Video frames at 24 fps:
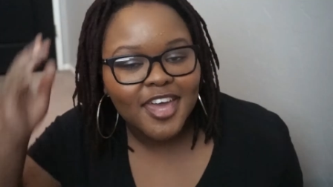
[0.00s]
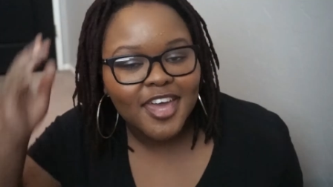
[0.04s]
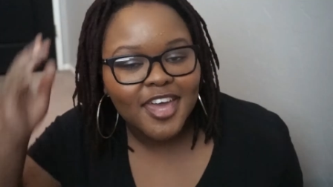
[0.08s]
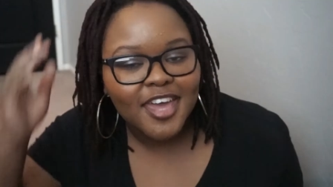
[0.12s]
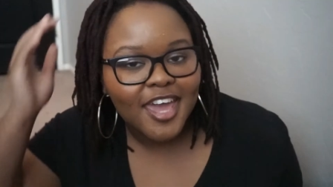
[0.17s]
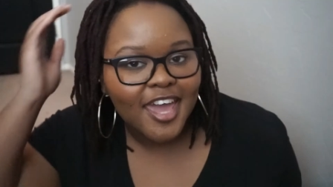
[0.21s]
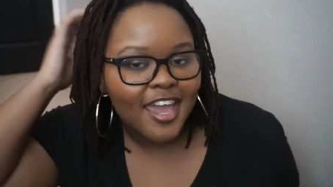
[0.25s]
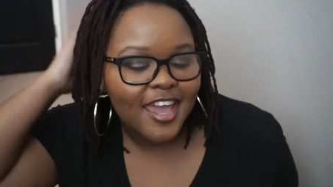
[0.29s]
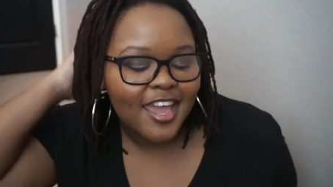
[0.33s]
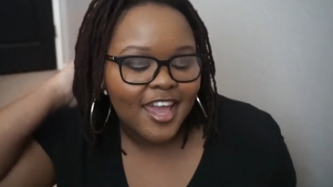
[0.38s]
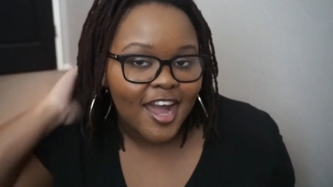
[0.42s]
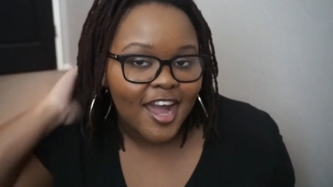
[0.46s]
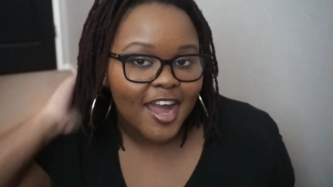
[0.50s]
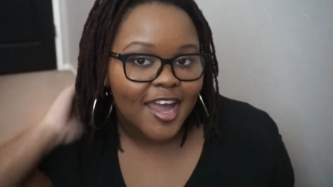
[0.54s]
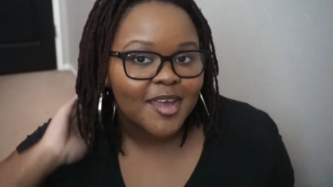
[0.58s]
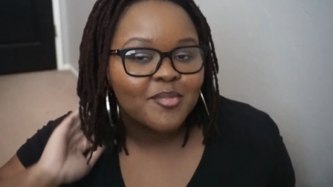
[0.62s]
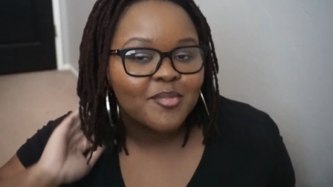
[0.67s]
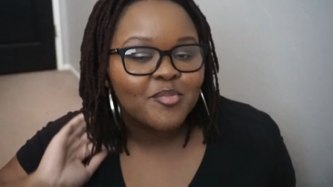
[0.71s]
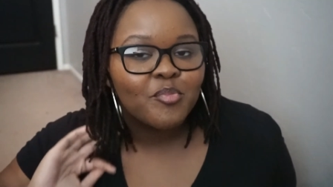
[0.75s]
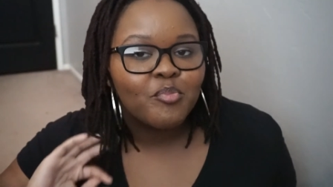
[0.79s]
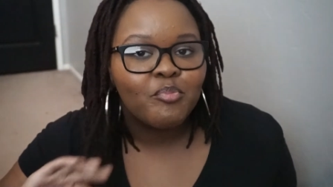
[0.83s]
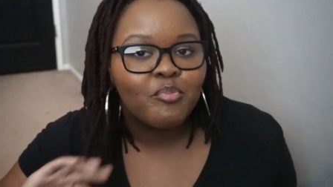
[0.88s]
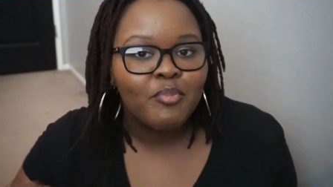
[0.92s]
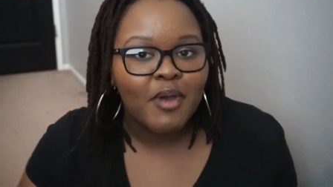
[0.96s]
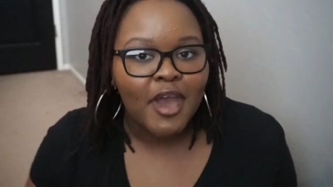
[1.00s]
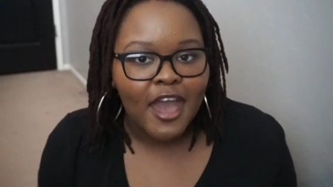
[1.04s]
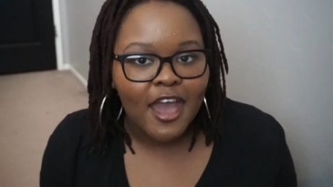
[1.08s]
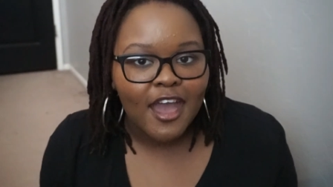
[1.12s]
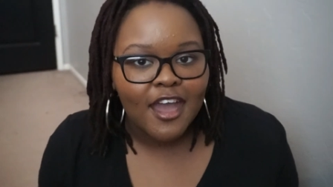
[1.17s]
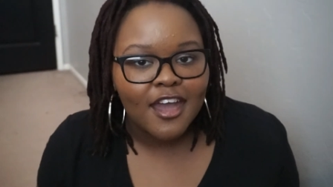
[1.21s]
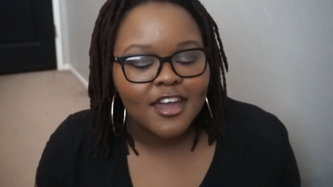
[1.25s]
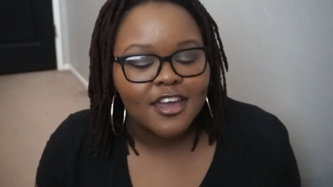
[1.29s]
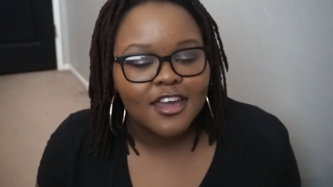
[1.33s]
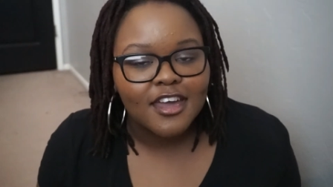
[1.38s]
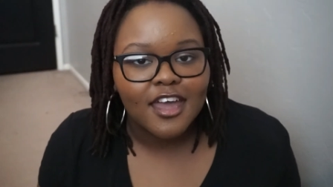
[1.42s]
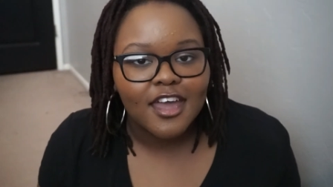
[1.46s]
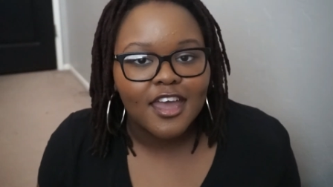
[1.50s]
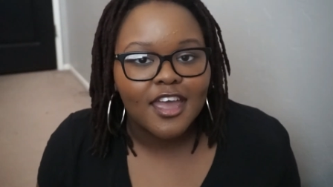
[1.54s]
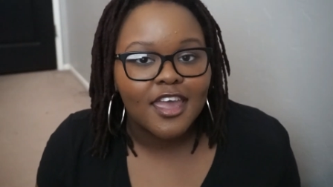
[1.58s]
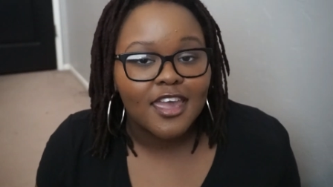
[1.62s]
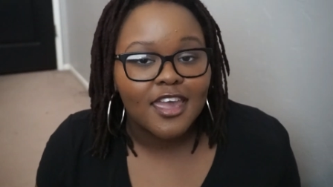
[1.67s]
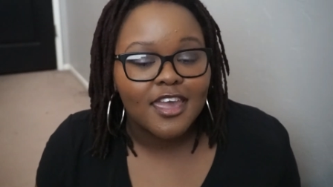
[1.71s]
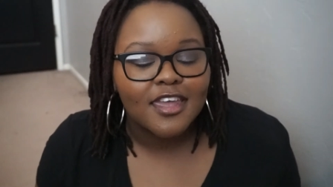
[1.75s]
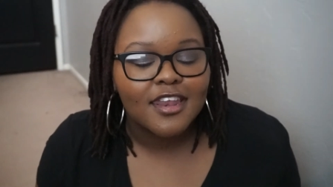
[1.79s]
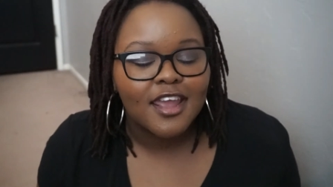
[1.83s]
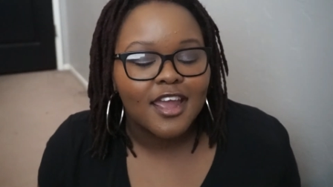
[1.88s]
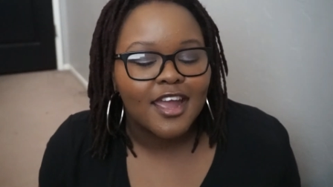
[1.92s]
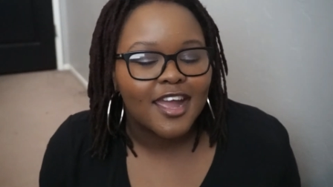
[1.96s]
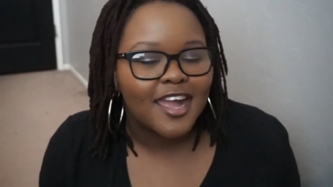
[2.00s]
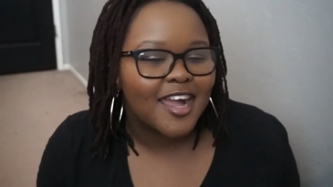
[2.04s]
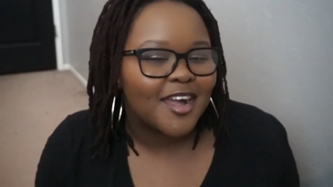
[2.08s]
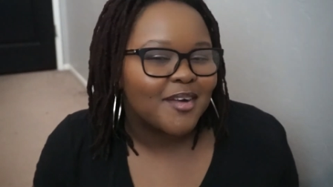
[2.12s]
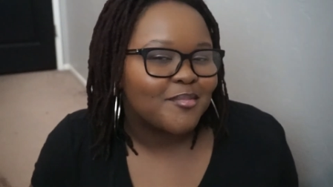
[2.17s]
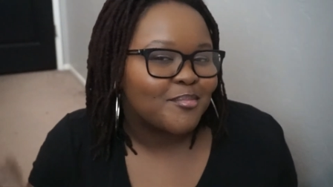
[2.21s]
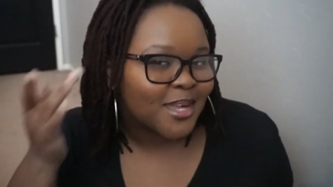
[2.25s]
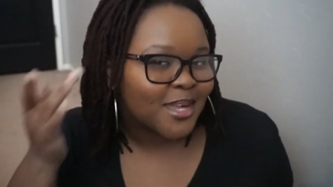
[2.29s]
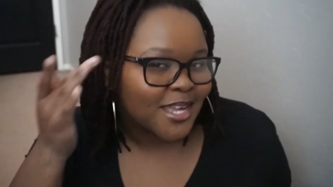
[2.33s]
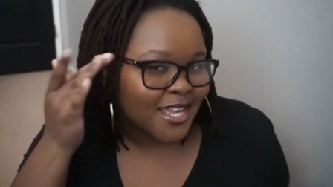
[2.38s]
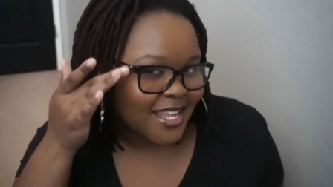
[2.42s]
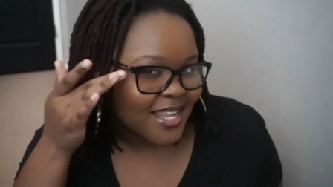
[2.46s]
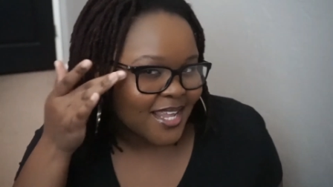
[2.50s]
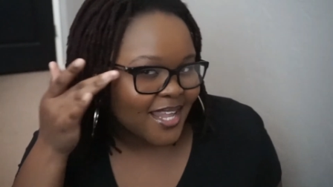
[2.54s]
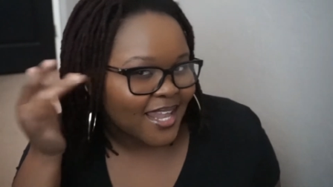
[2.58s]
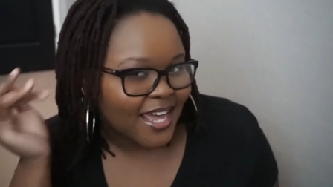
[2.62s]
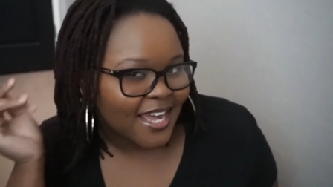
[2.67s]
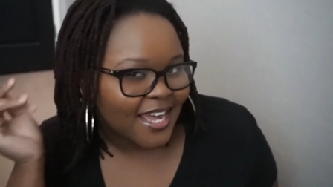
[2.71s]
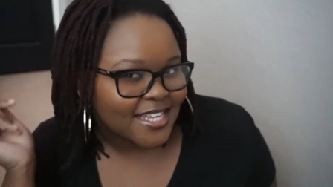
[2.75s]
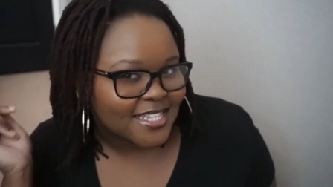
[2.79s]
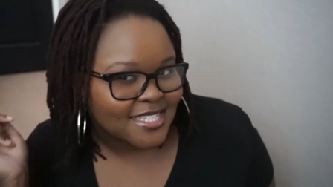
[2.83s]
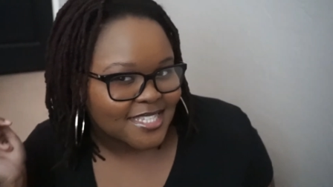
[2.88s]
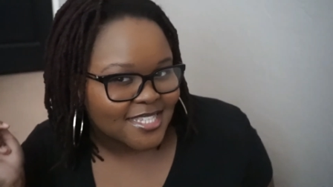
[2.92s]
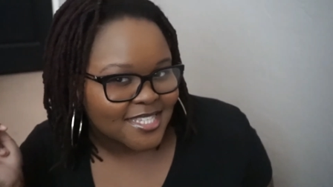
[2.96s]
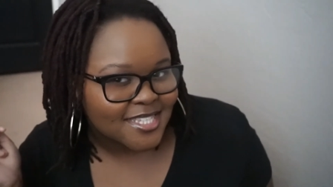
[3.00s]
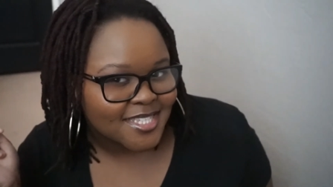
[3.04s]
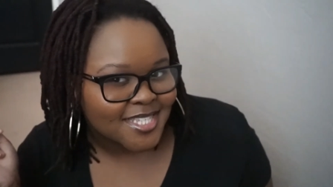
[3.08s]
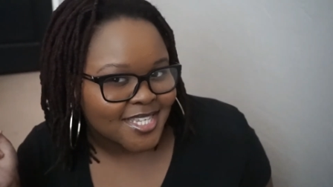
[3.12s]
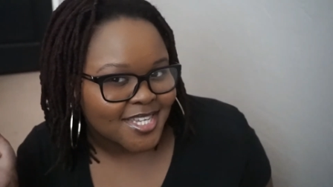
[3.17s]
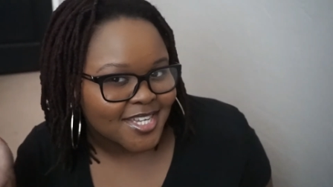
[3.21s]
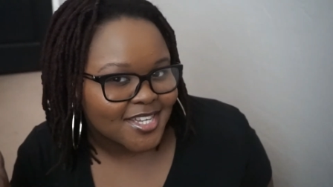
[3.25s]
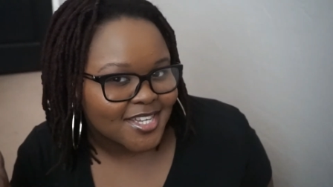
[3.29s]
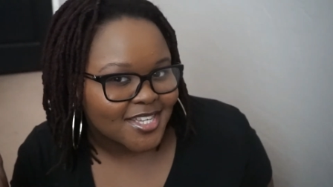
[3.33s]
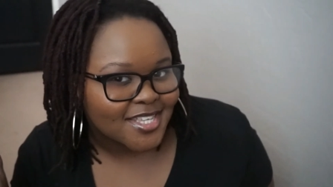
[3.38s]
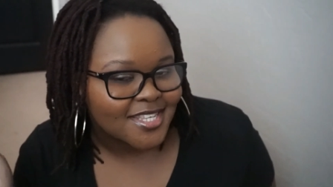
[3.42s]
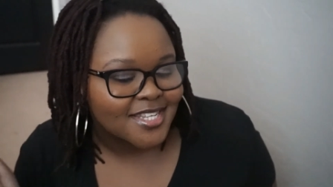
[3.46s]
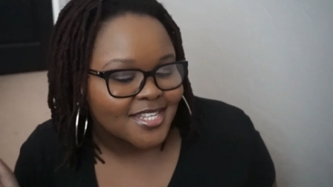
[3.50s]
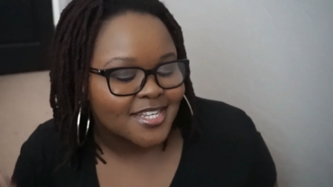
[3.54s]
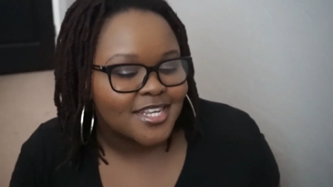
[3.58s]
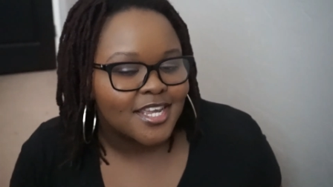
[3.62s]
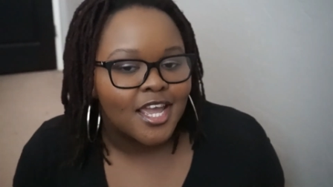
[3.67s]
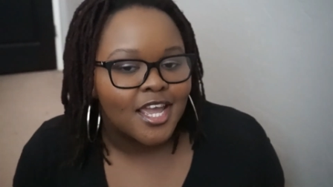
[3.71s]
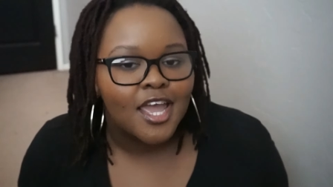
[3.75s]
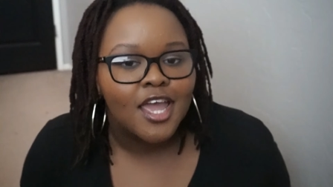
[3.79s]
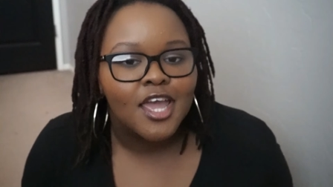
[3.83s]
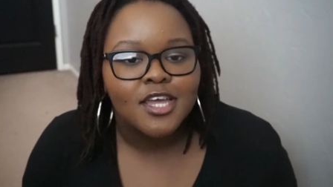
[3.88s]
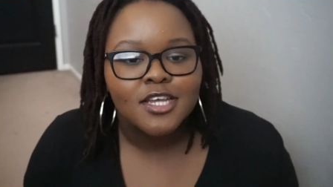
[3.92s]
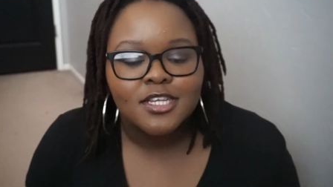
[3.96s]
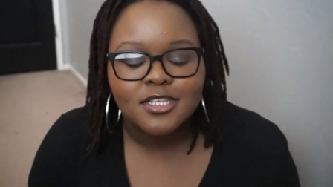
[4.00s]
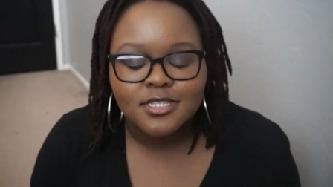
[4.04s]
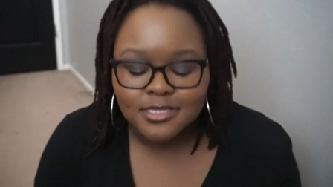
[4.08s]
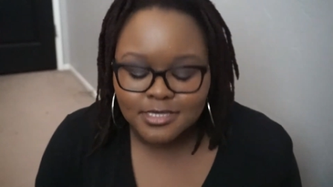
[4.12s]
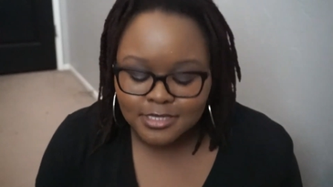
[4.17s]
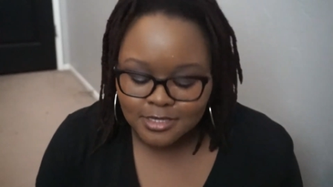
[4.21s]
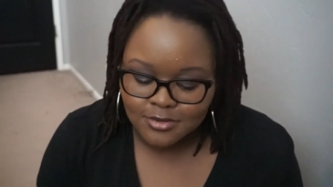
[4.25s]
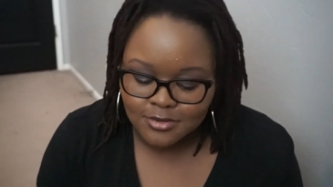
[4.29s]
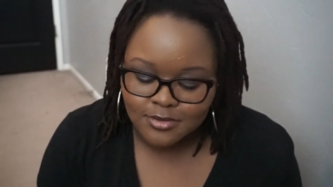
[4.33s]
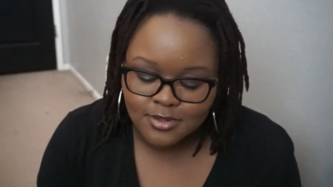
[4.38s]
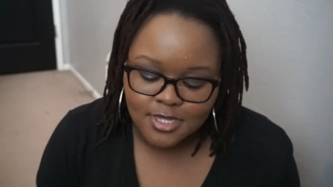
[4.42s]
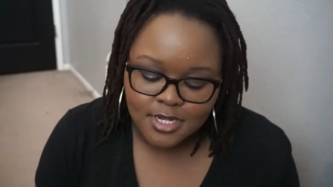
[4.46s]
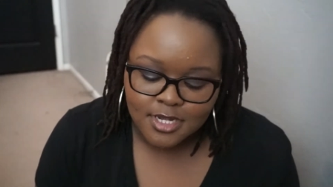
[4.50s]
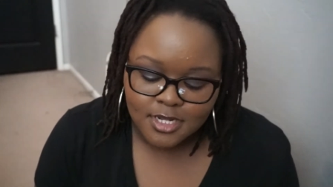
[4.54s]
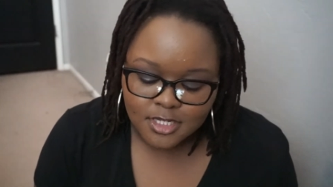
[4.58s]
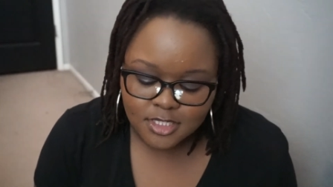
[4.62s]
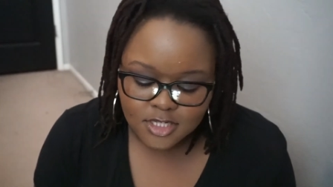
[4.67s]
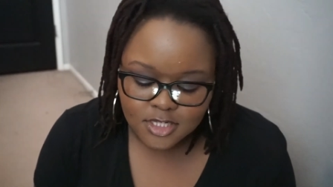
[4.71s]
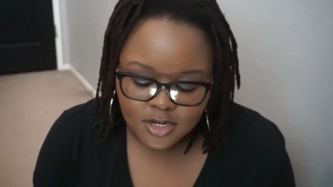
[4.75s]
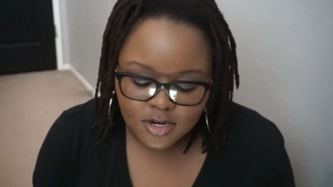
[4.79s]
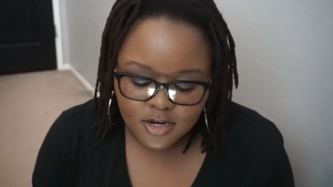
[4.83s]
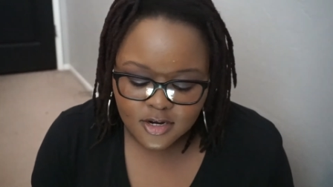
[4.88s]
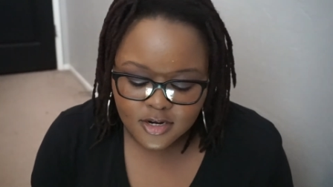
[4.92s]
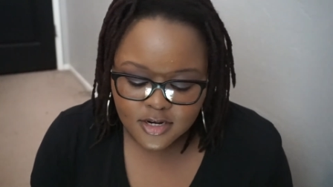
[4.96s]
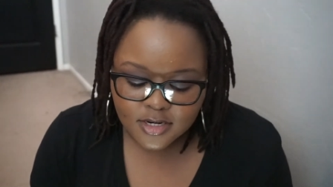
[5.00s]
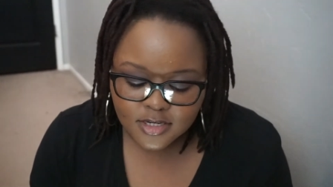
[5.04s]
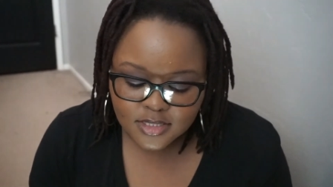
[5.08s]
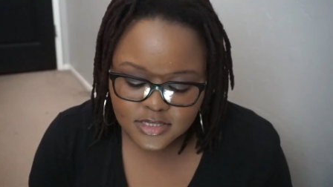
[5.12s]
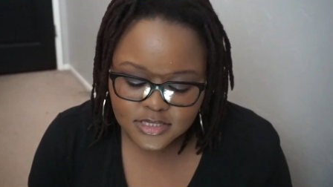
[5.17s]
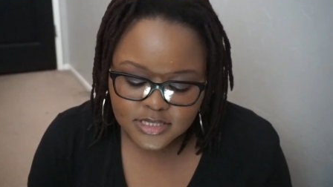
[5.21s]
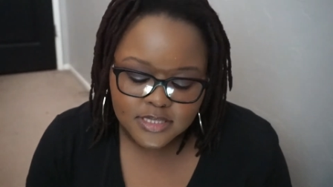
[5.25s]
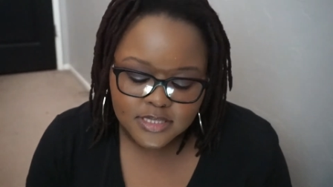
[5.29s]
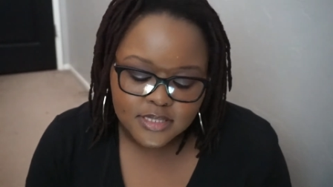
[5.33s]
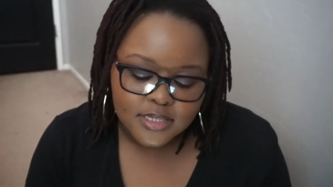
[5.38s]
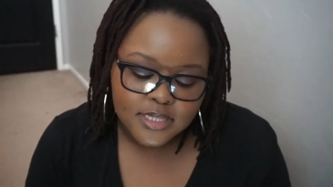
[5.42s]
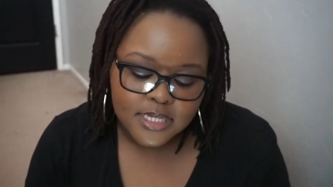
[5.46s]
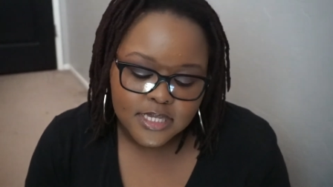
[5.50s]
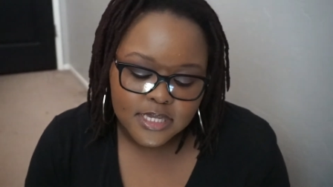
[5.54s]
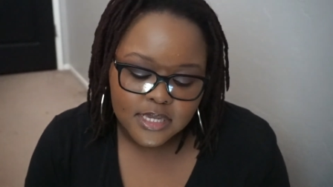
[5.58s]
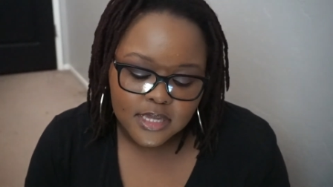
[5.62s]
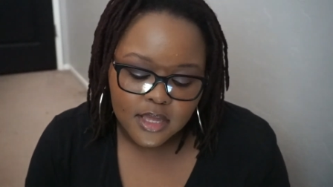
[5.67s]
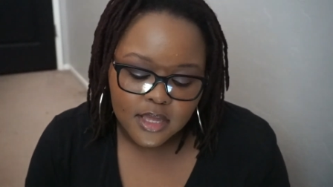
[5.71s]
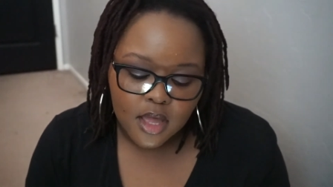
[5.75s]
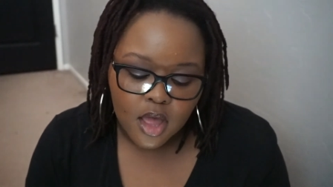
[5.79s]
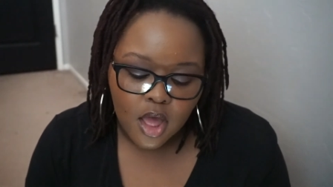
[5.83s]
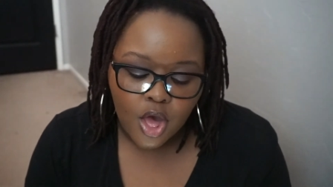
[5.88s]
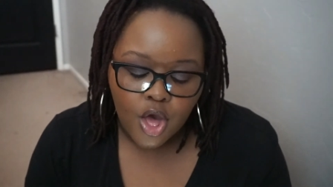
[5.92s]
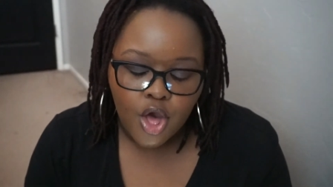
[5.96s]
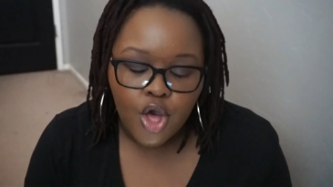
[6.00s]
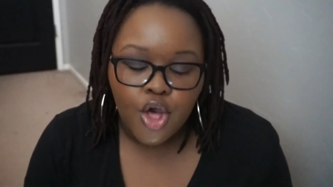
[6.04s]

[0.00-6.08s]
Okay, I am back and I have my glasses on. So it is currently